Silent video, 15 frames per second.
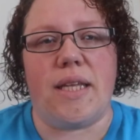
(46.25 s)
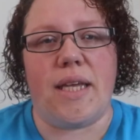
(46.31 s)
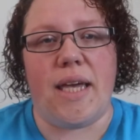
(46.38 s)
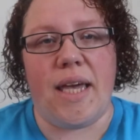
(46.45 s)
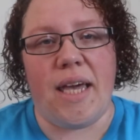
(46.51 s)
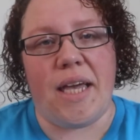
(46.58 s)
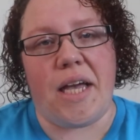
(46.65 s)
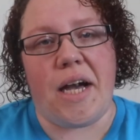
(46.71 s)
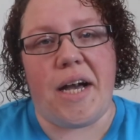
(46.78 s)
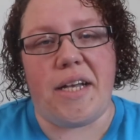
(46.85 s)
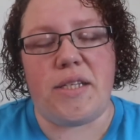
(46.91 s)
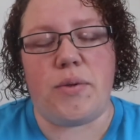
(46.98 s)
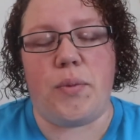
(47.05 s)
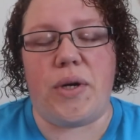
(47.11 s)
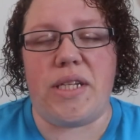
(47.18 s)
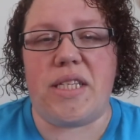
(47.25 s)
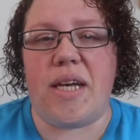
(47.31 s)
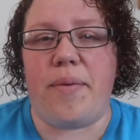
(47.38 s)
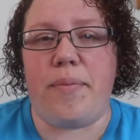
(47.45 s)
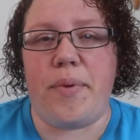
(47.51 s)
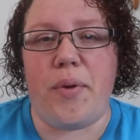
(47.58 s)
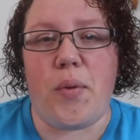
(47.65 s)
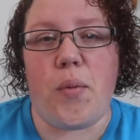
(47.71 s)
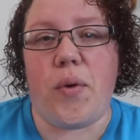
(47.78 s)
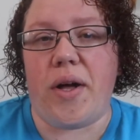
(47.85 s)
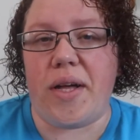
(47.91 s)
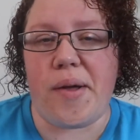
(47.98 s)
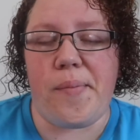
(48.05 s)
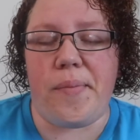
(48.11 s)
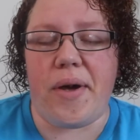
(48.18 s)
Hey guys, what's up?
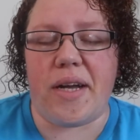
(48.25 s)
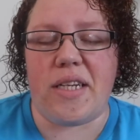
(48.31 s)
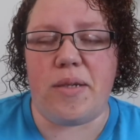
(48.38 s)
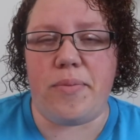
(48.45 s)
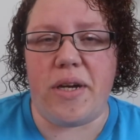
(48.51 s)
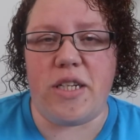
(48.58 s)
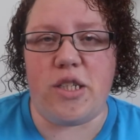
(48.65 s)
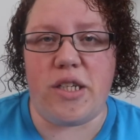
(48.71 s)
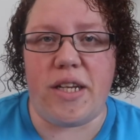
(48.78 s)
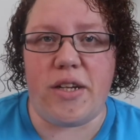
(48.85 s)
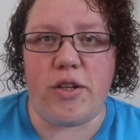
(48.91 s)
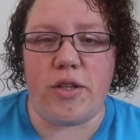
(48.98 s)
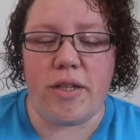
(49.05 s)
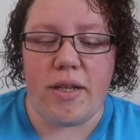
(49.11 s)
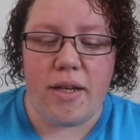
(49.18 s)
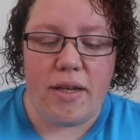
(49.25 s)
Welcome back to my channel.